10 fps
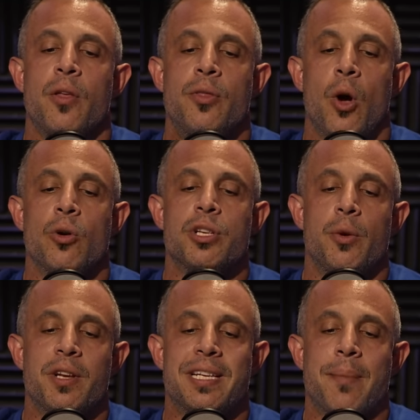Those are
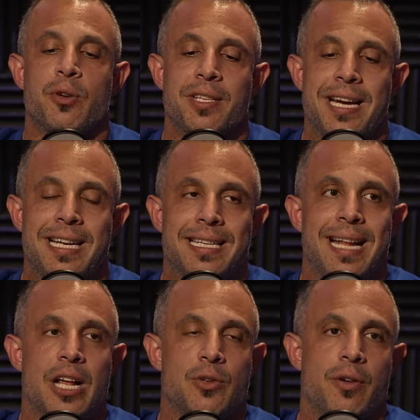the receptors that
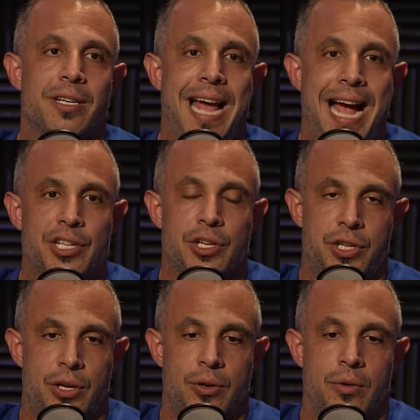testosterone attaches
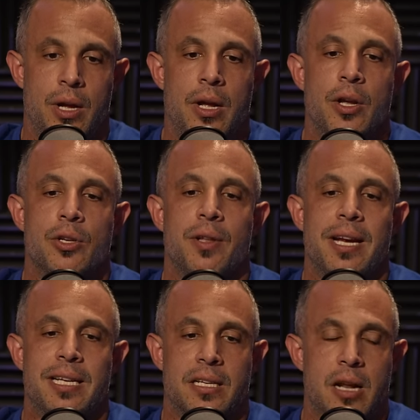to so
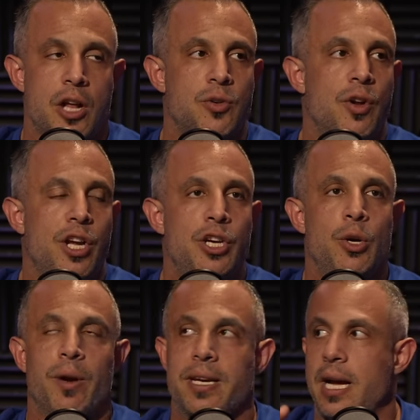that testosterone can
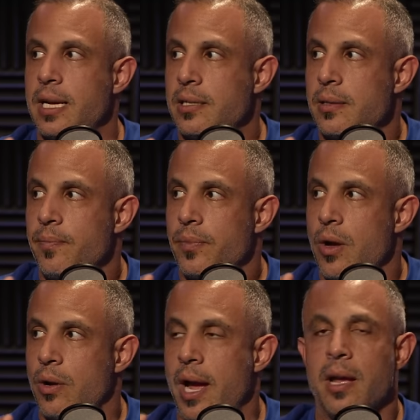do what it does.
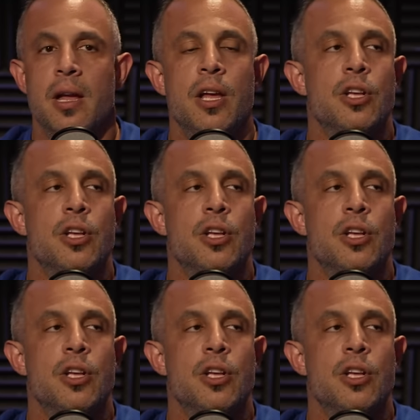Okay.